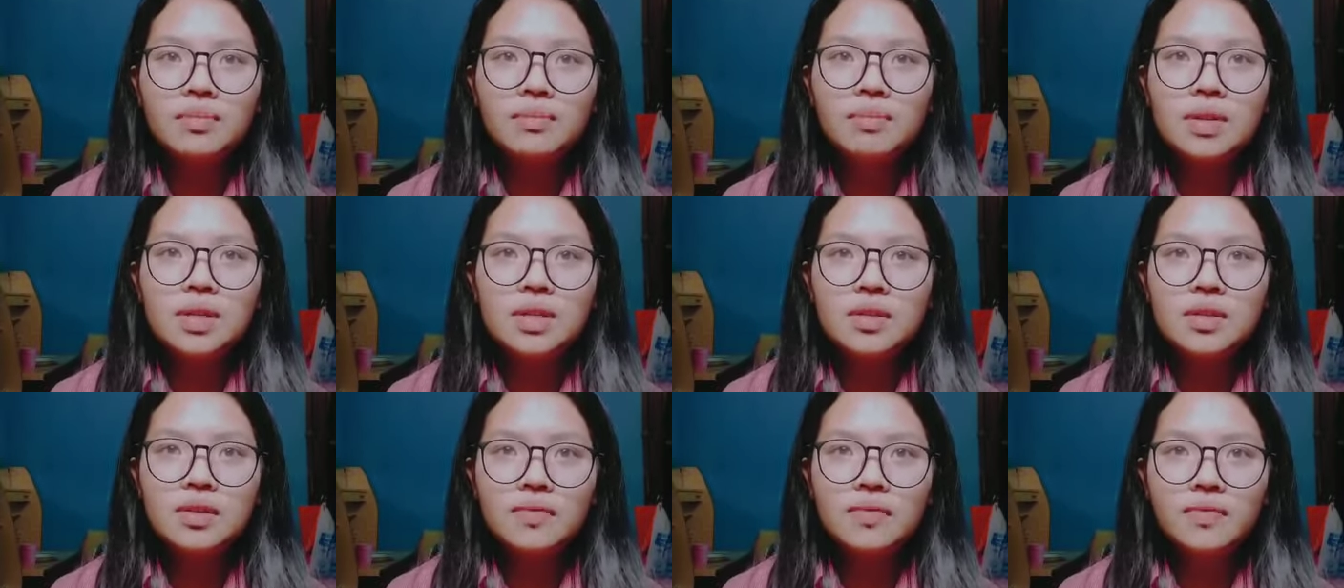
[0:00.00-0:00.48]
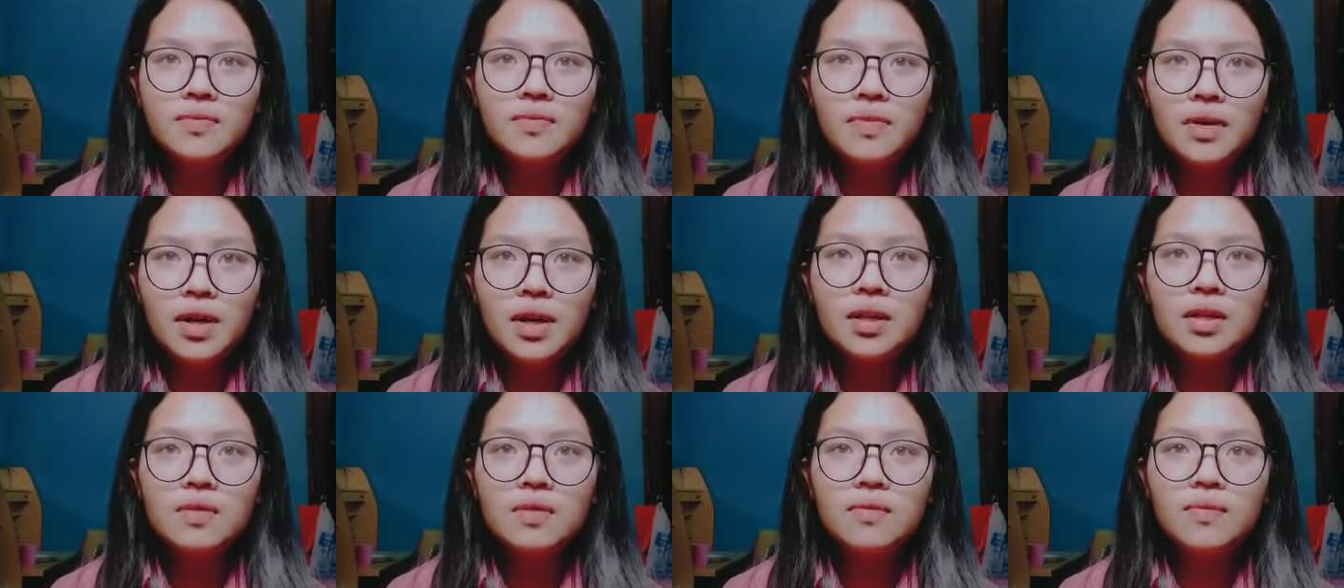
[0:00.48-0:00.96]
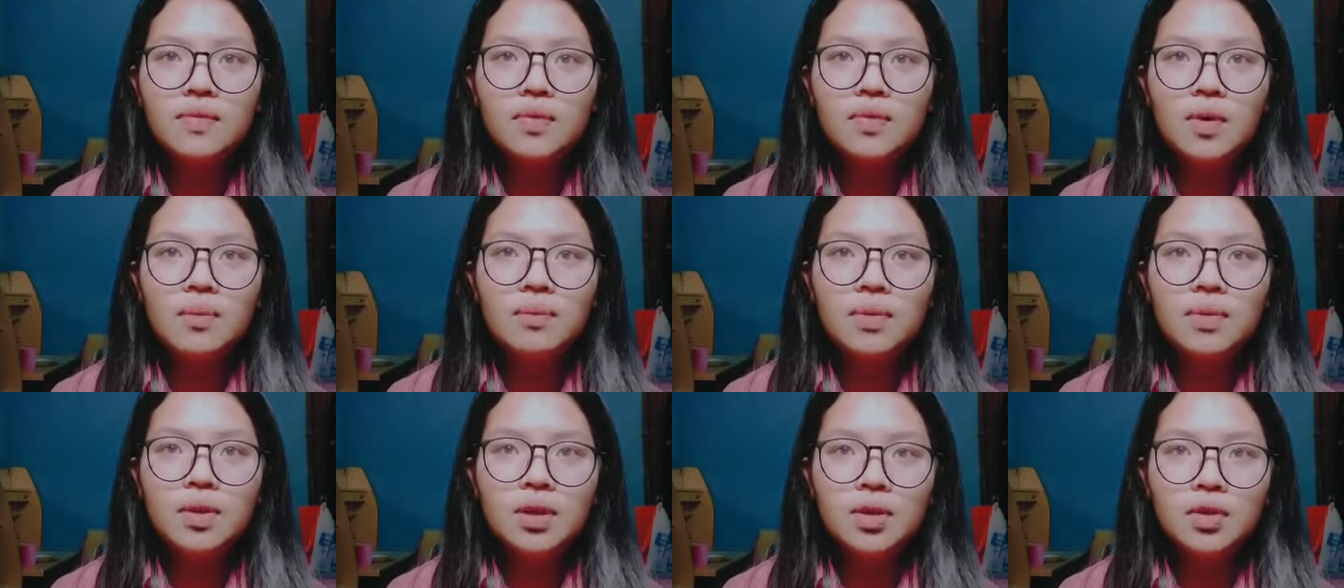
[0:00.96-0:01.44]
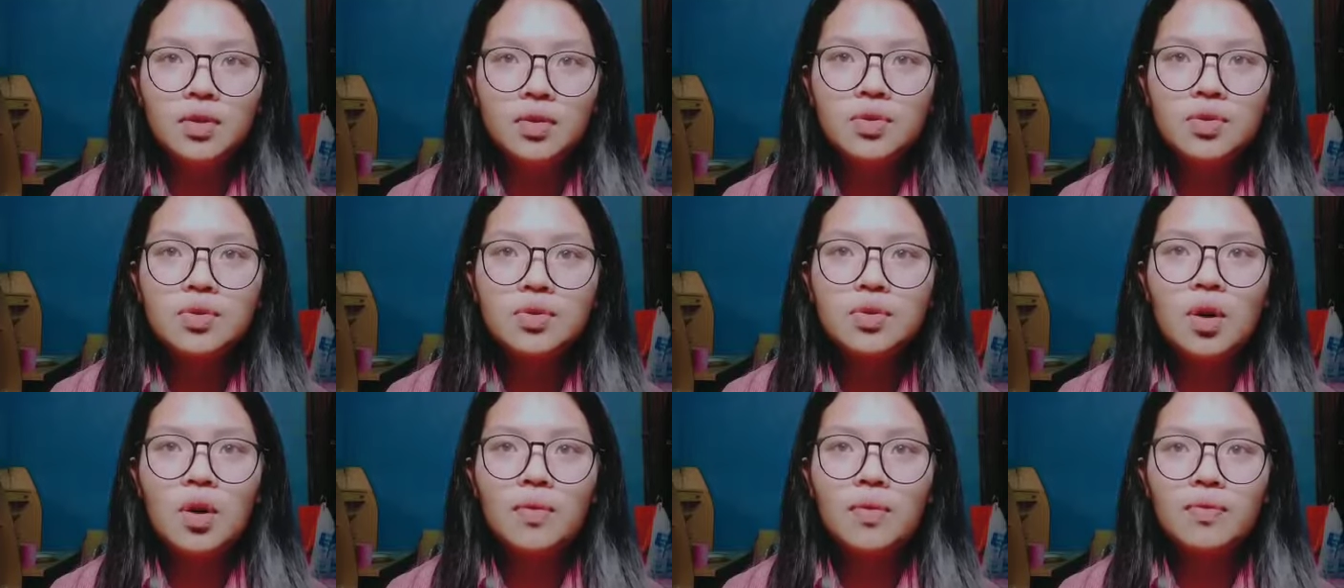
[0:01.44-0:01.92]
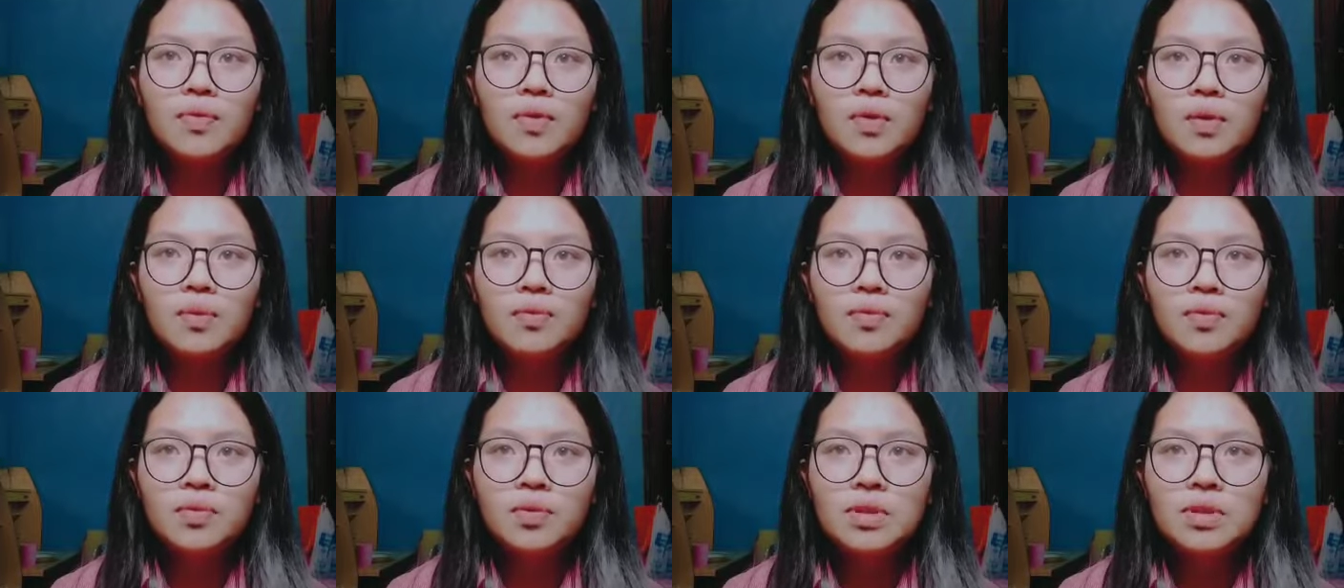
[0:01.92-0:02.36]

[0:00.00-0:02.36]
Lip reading: where all the activities we do